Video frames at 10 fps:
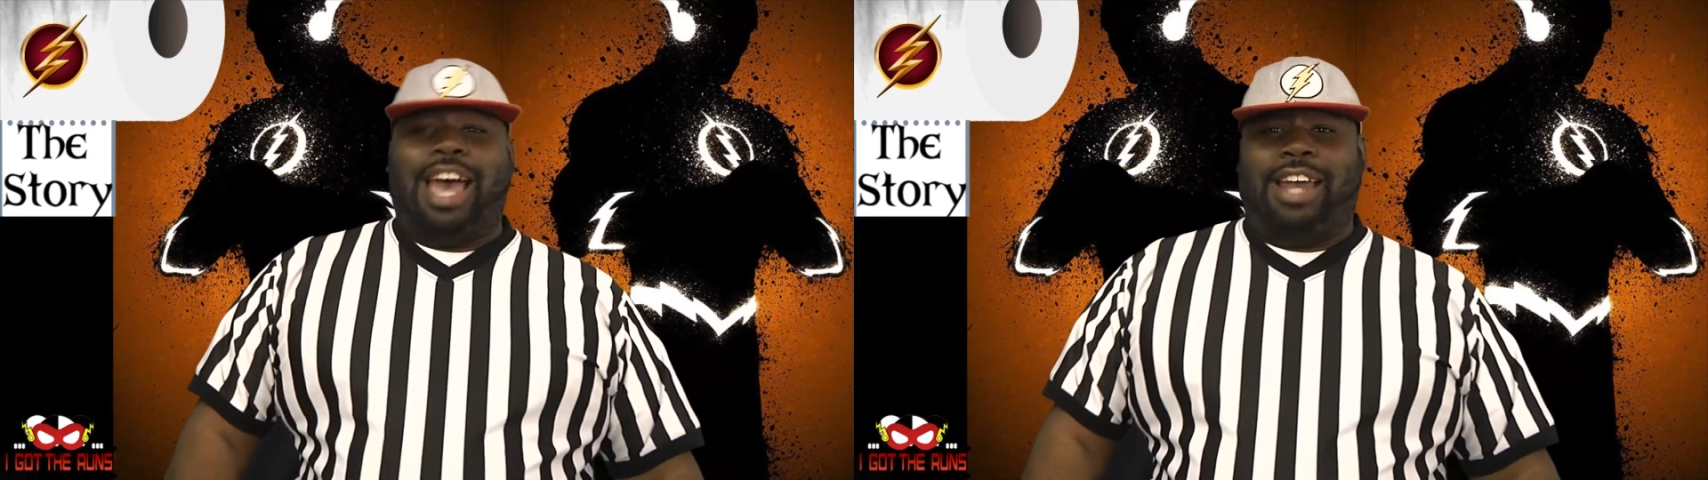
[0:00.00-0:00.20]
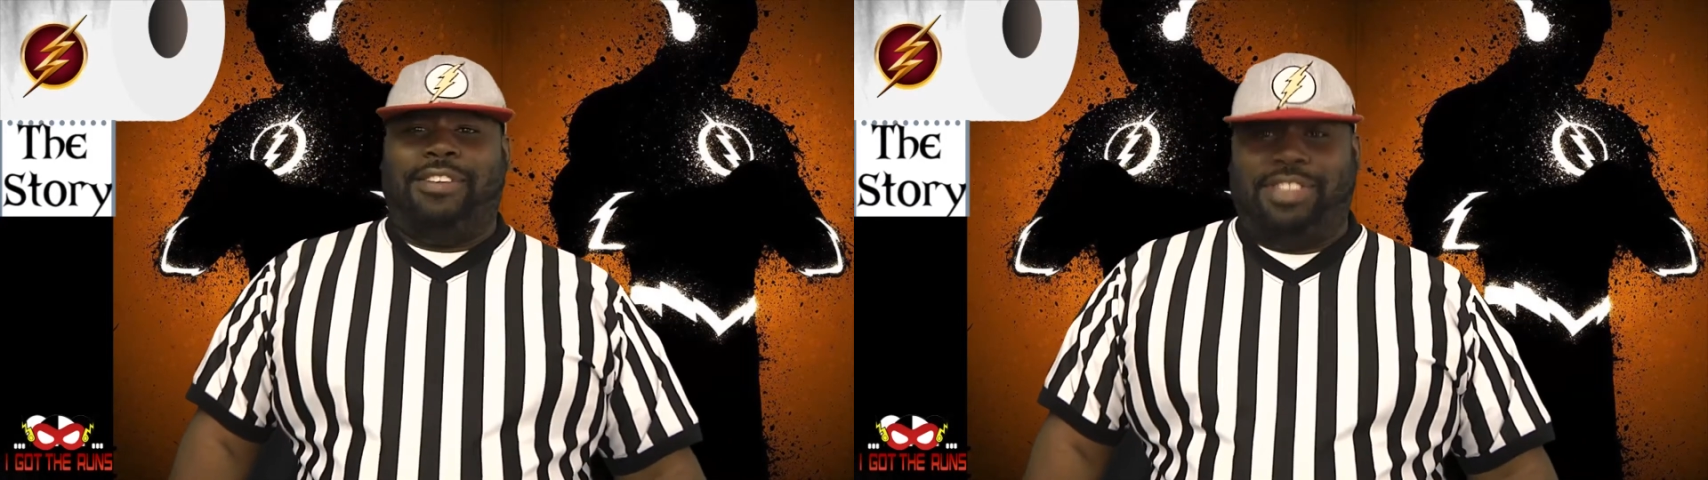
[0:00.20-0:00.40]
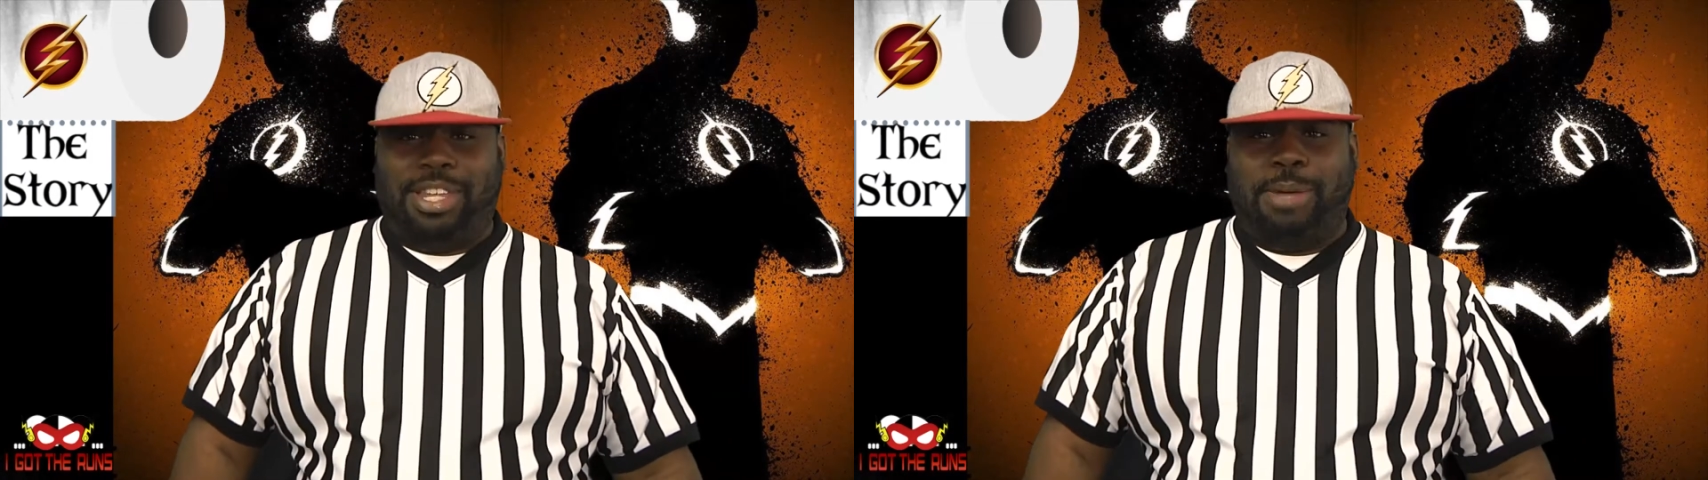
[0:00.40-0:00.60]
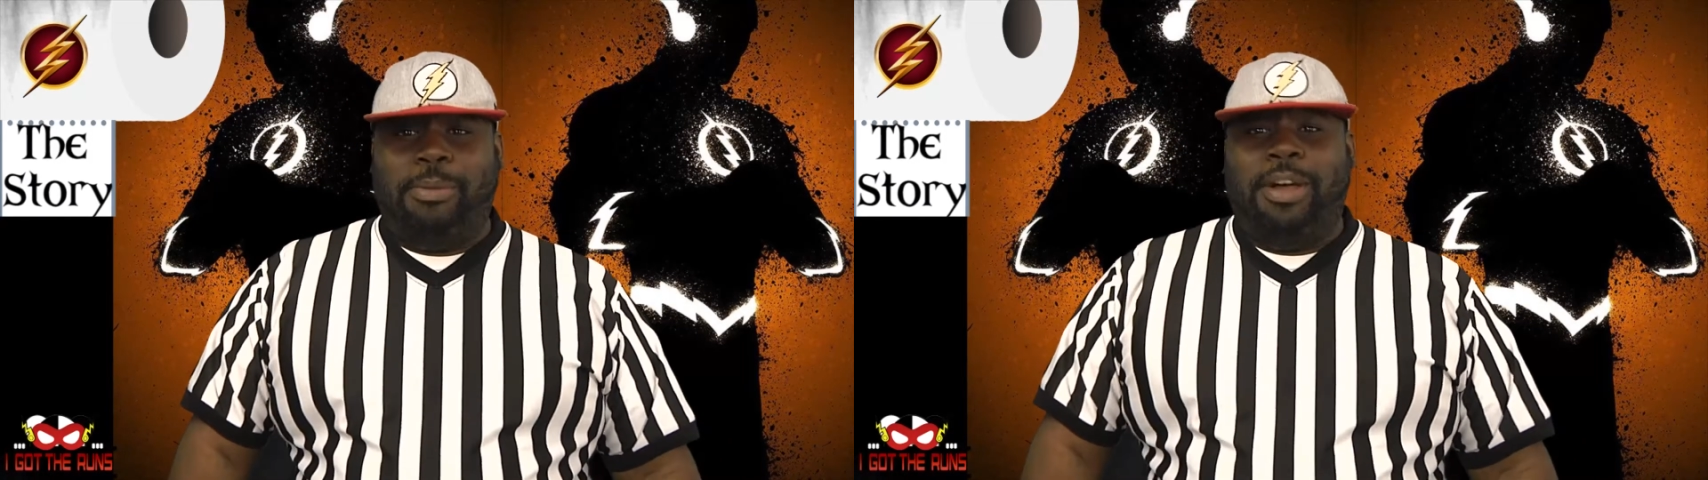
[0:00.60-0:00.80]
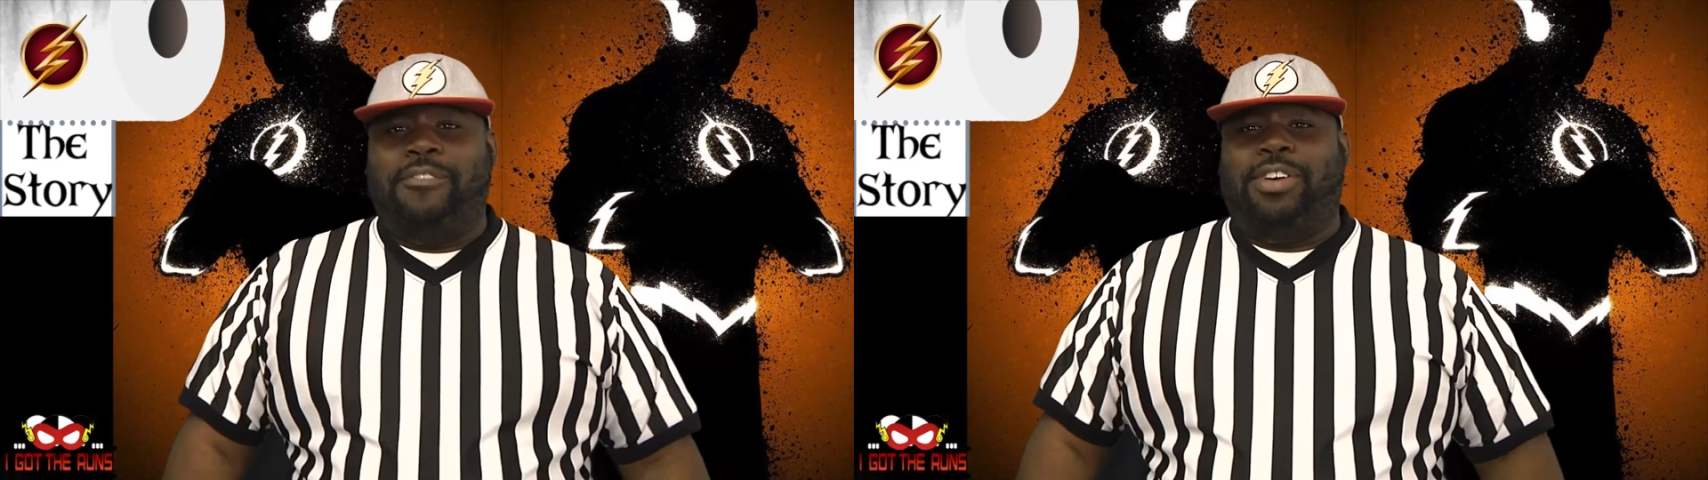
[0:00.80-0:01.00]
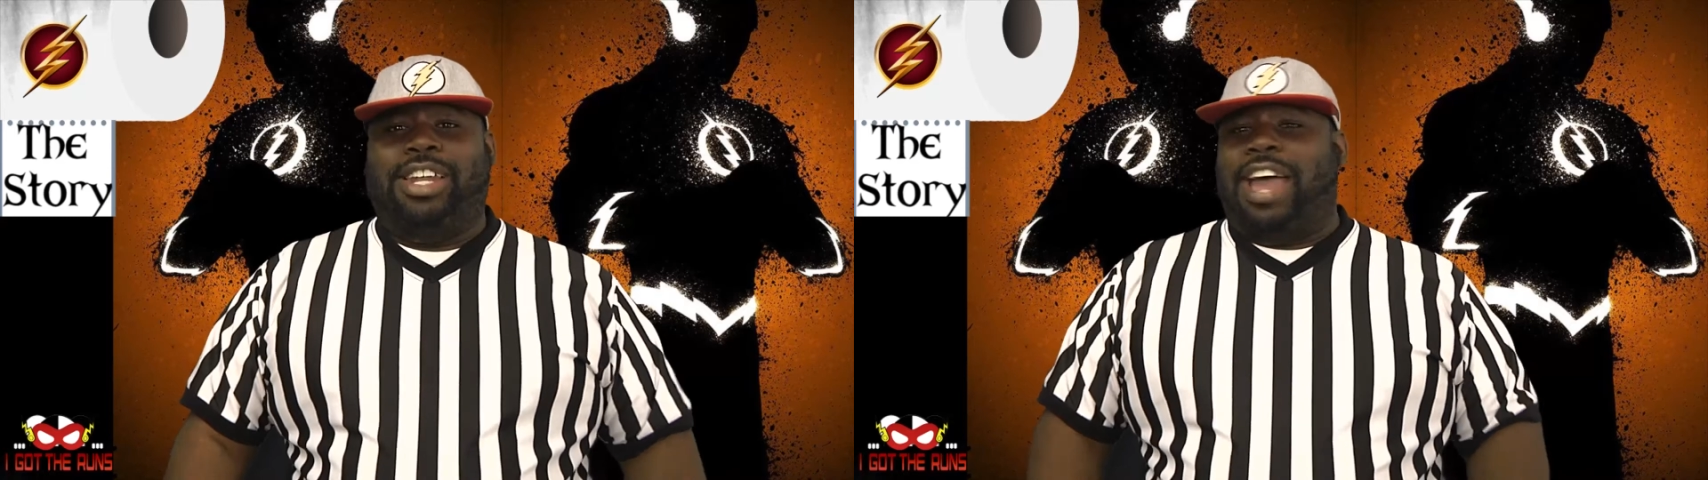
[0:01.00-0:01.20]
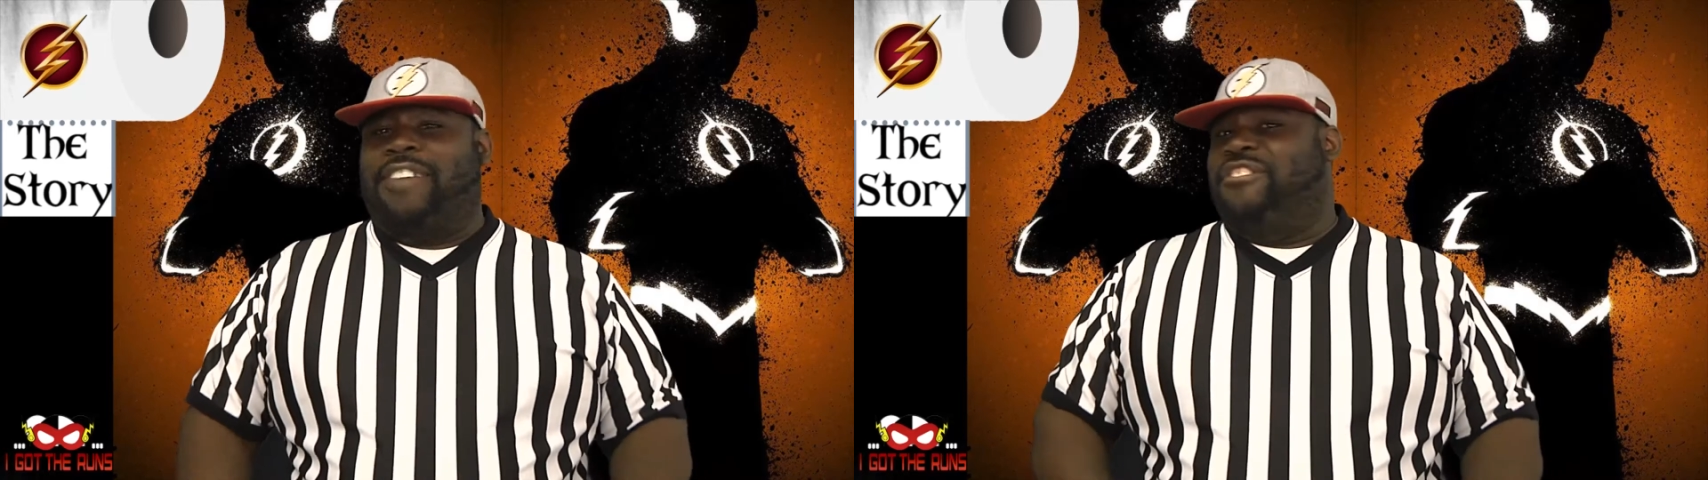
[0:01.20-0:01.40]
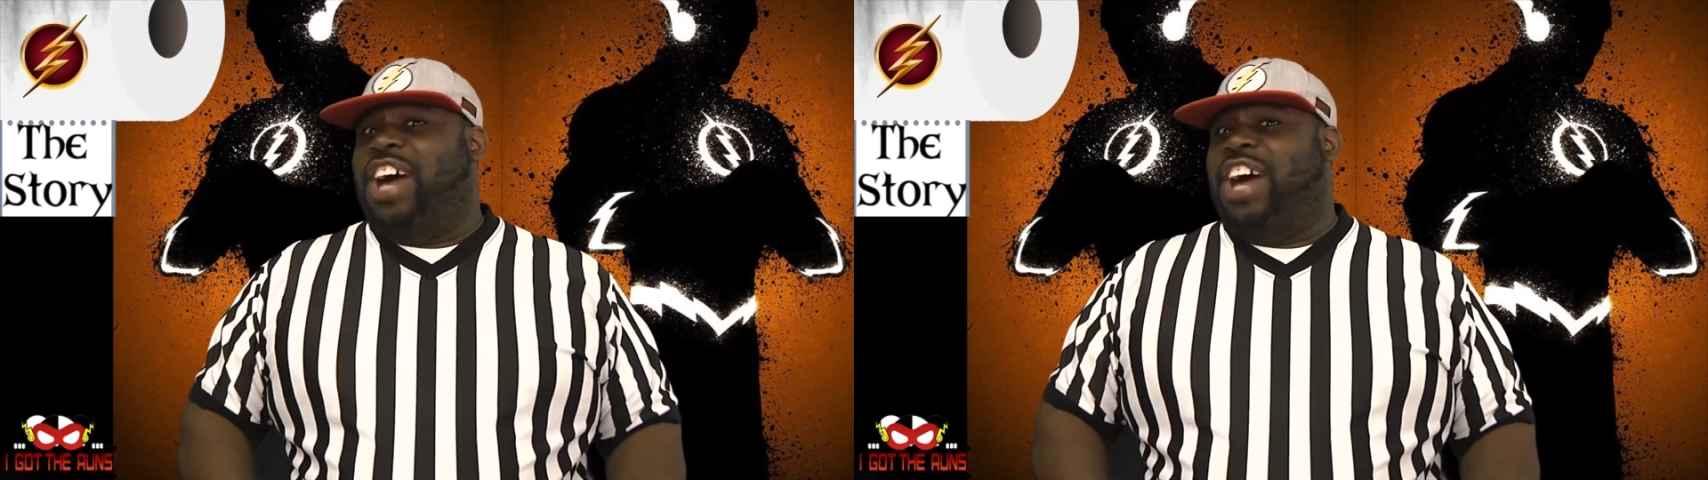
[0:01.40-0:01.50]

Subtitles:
out of them for like